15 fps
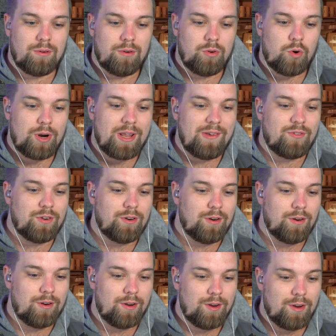Not
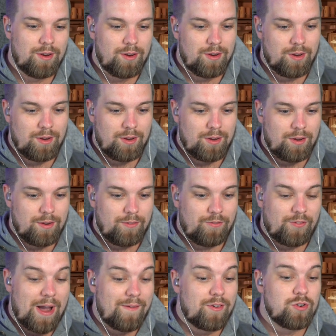even
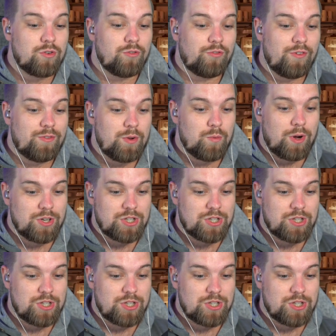551